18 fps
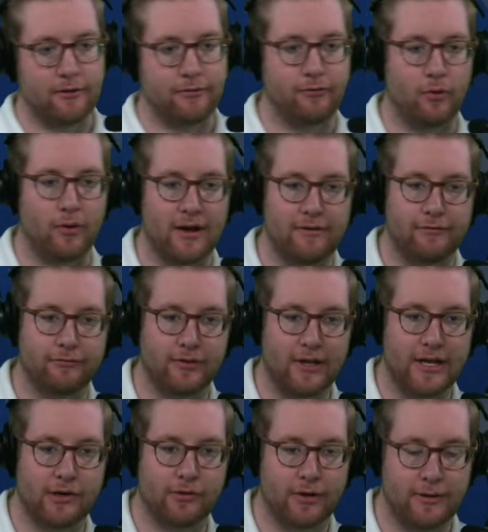for a
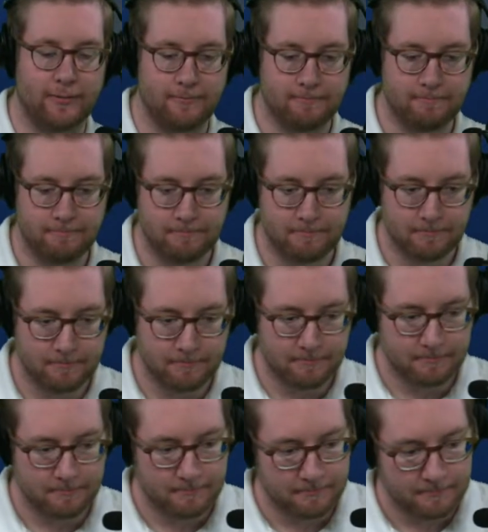flagrant.
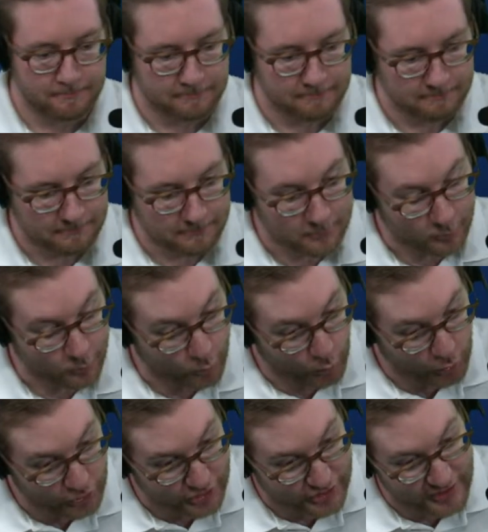
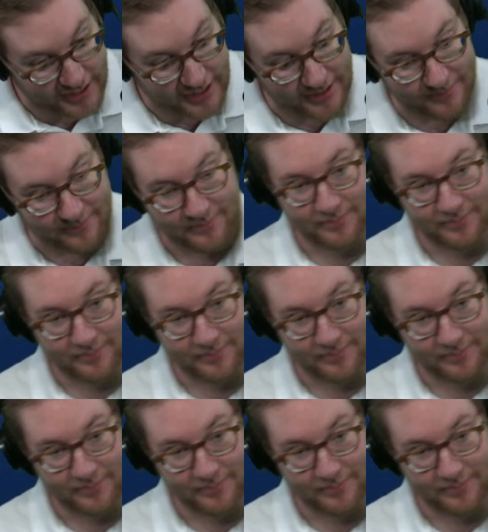We'll see.